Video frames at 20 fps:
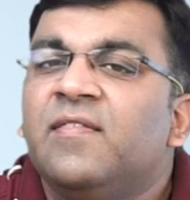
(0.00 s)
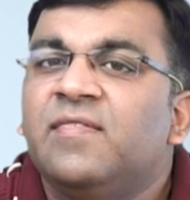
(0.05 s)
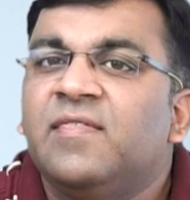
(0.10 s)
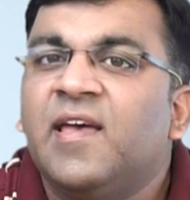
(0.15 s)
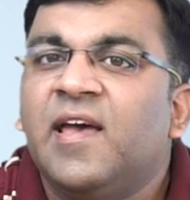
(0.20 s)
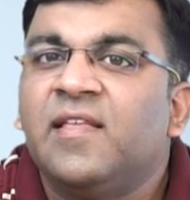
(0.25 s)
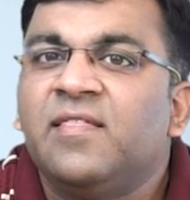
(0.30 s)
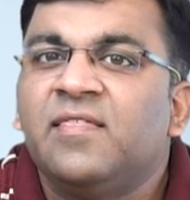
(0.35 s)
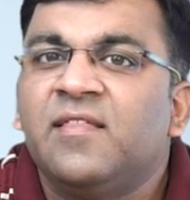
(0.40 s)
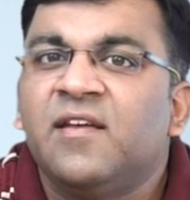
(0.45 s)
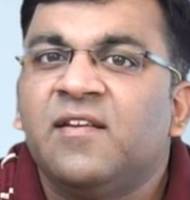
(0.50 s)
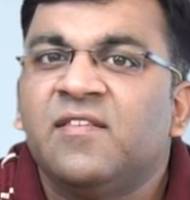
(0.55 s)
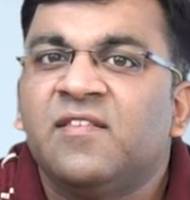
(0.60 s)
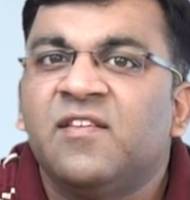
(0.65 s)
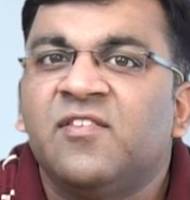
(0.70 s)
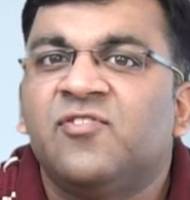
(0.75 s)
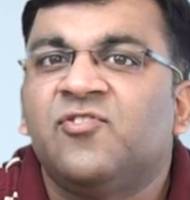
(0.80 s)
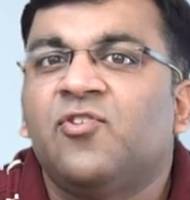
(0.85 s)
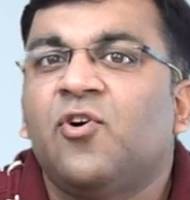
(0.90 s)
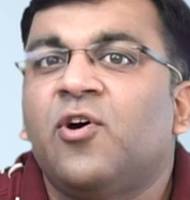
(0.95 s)
then there
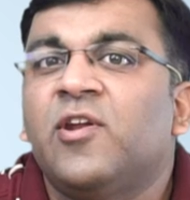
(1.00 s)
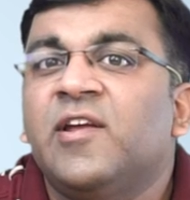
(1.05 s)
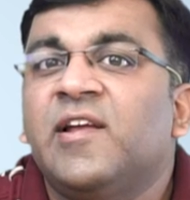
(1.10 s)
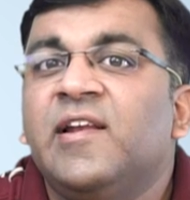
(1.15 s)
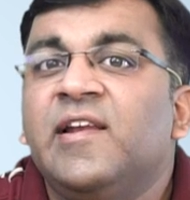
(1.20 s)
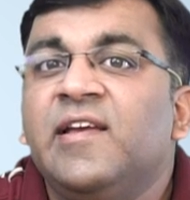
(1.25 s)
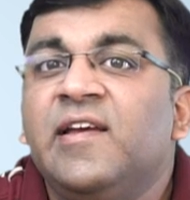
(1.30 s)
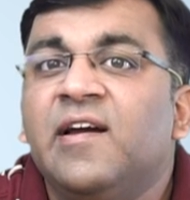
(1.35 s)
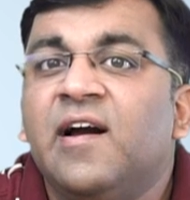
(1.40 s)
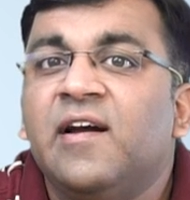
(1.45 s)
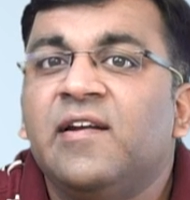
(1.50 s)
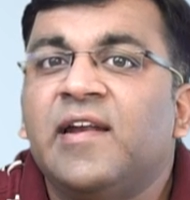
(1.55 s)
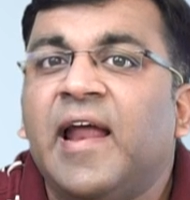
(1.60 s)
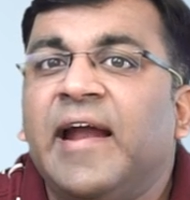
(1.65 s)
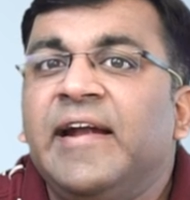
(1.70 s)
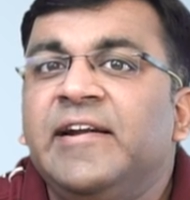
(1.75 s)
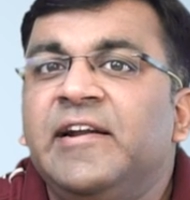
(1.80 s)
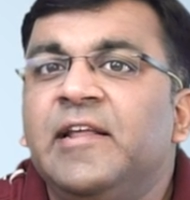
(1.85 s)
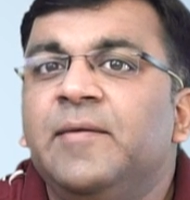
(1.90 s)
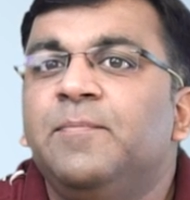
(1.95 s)
is historically a
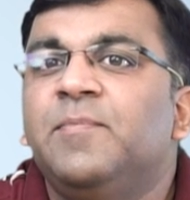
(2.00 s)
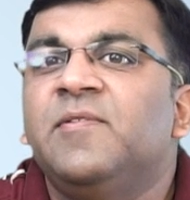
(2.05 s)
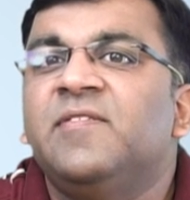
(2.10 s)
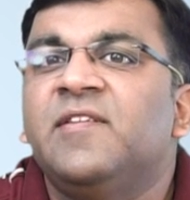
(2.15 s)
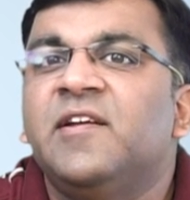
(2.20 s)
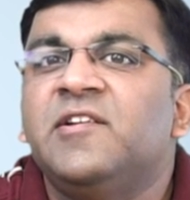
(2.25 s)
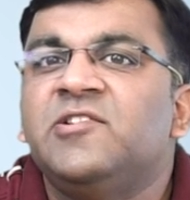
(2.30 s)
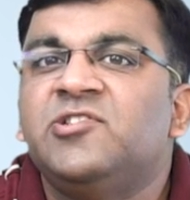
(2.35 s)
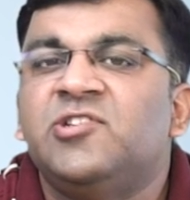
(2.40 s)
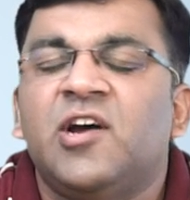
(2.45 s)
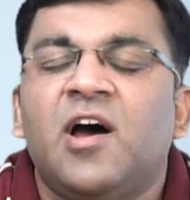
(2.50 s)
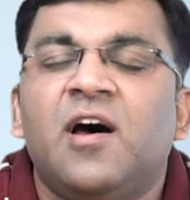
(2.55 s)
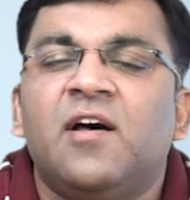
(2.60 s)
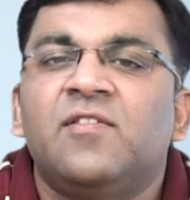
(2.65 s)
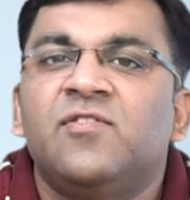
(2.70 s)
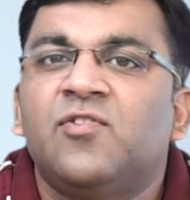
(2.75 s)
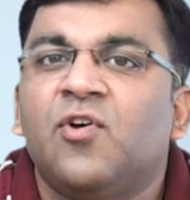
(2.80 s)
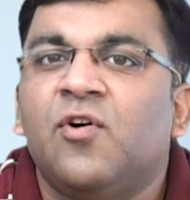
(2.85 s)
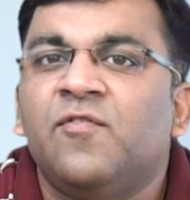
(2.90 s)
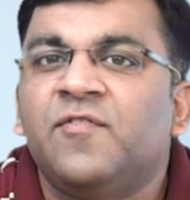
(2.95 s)
90%
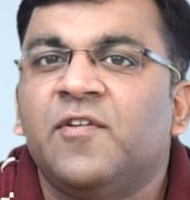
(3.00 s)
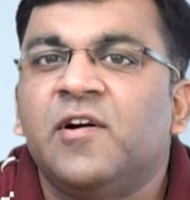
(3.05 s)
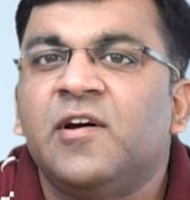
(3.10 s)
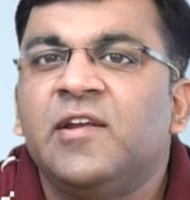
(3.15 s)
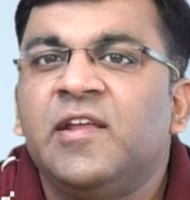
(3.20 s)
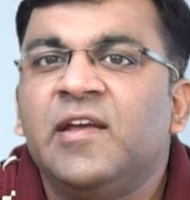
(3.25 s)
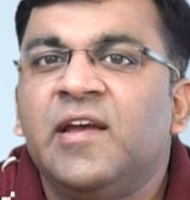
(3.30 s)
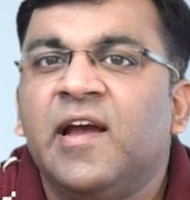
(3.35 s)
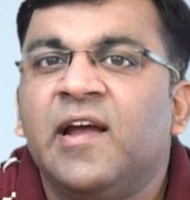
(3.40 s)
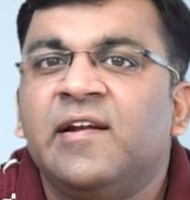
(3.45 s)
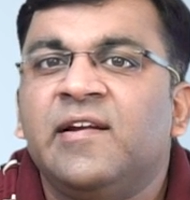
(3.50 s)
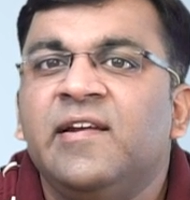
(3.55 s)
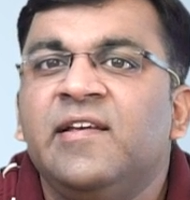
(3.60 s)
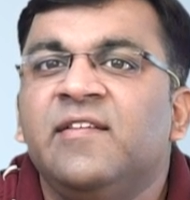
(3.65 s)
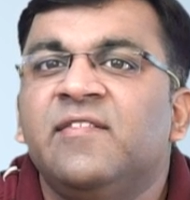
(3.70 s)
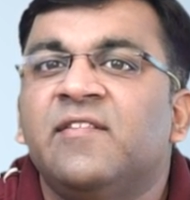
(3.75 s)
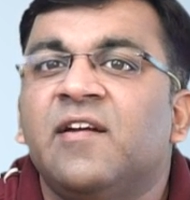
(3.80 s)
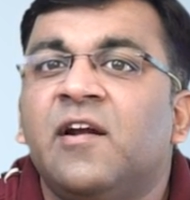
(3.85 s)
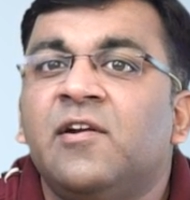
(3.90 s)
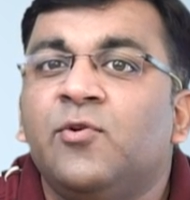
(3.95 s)
chance of earning at
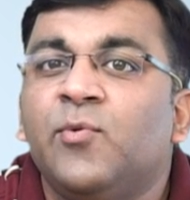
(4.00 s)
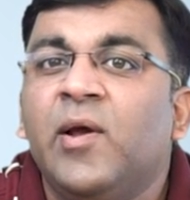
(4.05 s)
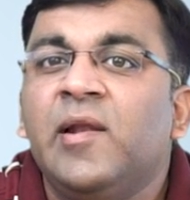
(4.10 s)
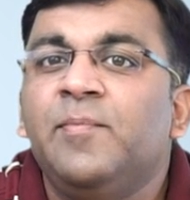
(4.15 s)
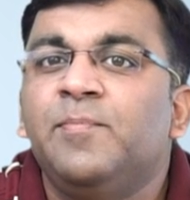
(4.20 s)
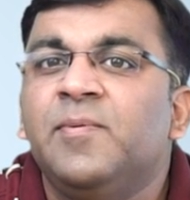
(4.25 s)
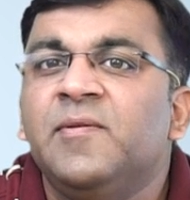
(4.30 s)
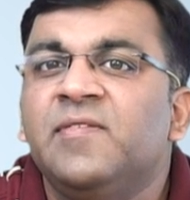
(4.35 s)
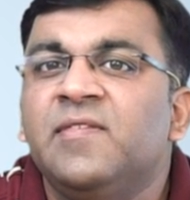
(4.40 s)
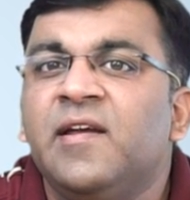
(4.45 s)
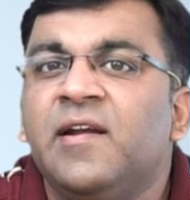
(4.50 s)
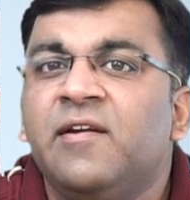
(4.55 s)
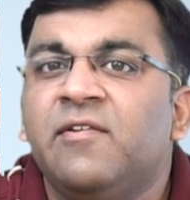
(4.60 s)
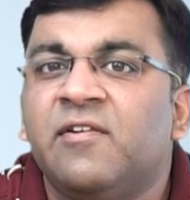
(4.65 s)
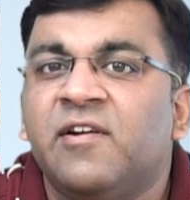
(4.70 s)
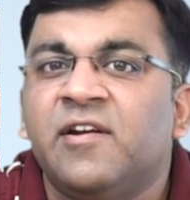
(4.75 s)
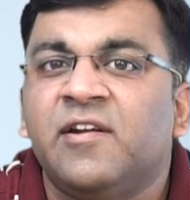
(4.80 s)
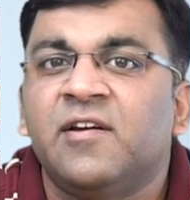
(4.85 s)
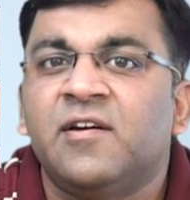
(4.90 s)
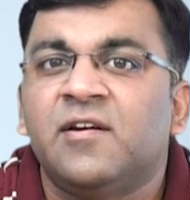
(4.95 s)
least a
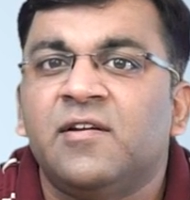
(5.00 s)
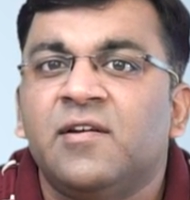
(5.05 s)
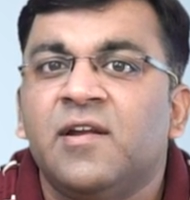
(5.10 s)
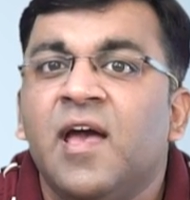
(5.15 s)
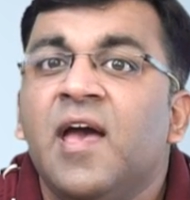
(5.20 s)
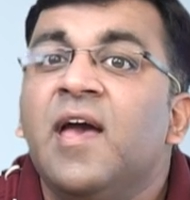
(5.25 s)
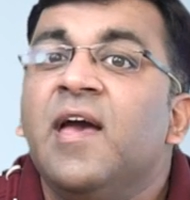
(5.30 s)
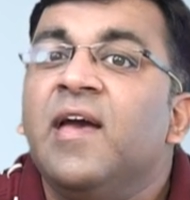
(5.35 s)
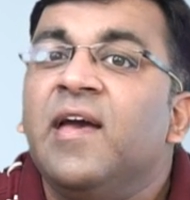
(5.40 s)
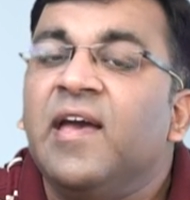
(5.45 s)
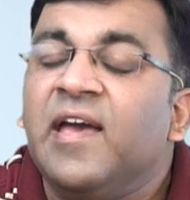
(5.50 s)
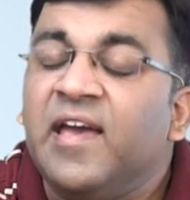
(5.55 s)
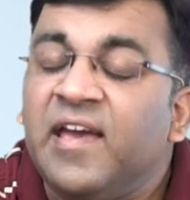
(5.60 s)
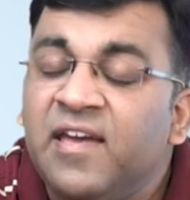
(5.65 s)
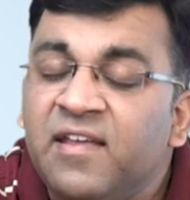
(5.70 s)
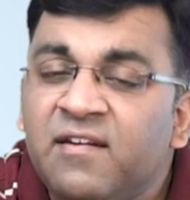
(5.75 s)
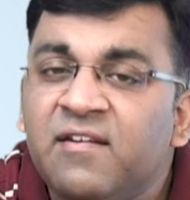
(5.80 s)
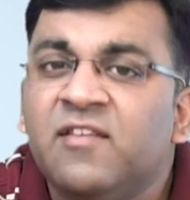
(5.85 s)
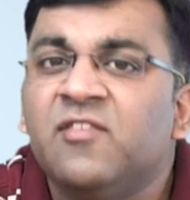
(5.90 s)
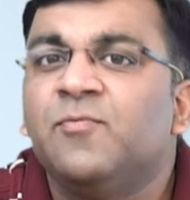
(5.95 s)
12% return
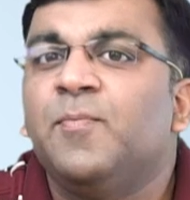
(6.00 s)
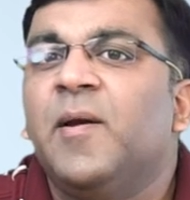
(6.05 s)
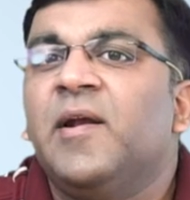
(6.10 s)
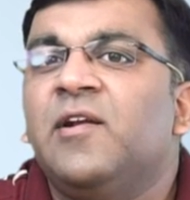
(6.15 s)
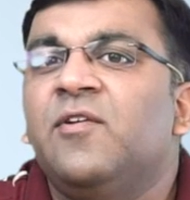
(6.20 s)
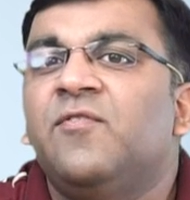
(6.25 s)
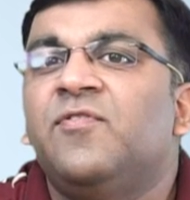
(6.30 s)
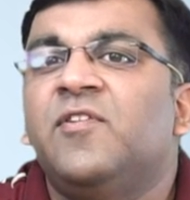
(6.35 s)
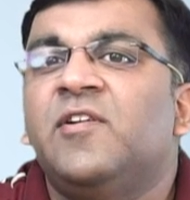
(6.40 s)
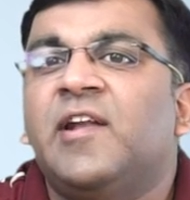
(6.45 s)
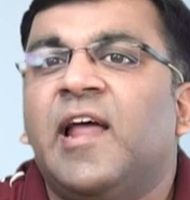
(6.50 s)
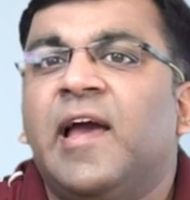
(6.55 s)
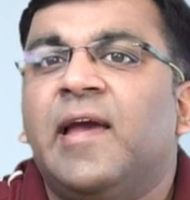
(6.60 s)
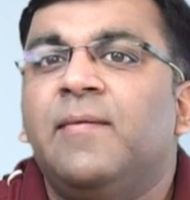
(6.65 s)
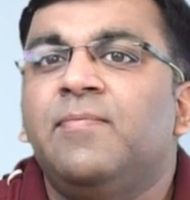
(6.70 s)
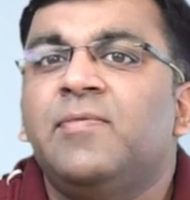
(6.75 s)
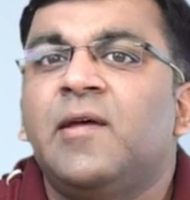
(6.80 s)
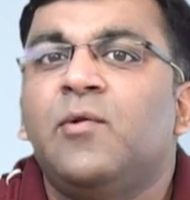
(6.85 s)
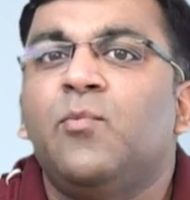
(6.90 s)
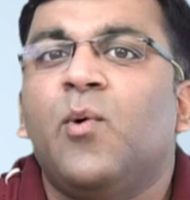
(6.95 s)
irrespective of the
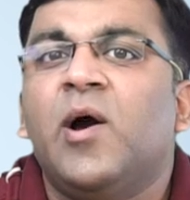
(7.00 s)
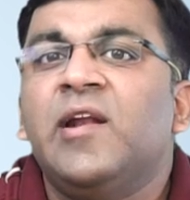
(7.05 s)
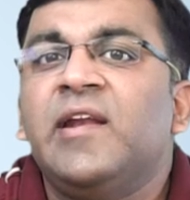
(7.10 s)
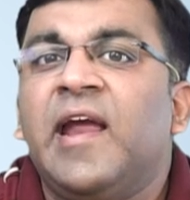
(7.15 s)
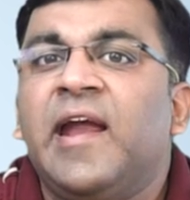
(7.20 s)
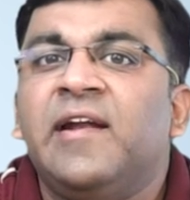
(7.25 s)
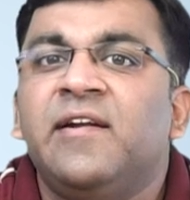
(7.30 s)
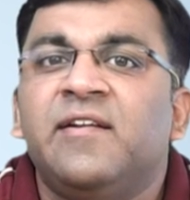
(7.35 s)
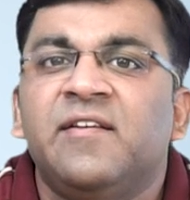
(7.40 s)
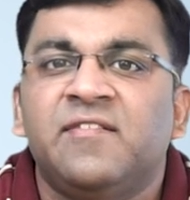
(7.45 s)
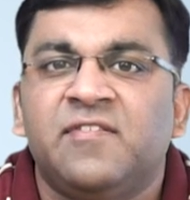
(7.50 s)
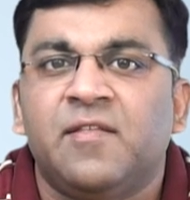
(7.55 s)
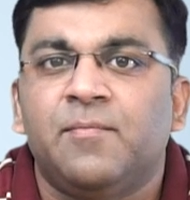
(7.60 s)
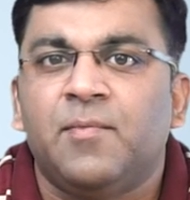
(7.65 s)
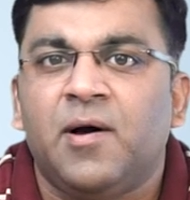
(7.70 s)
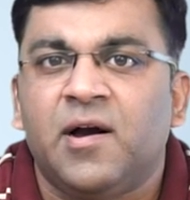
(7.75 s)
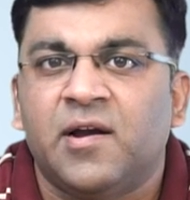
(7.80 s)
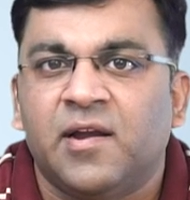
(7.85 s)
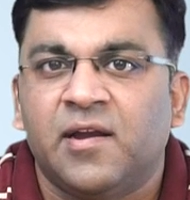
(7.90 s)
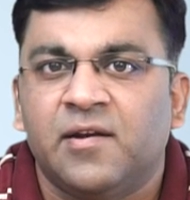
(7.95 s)
time that one enters the
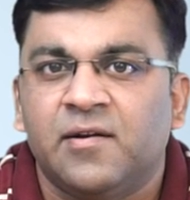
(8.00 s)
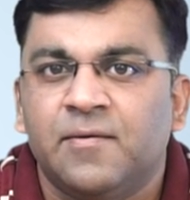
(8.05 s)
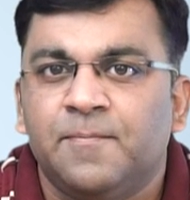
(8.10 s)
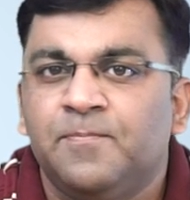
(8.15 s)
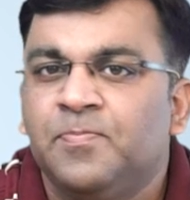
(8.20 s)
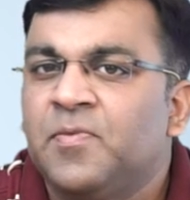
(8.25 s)
market.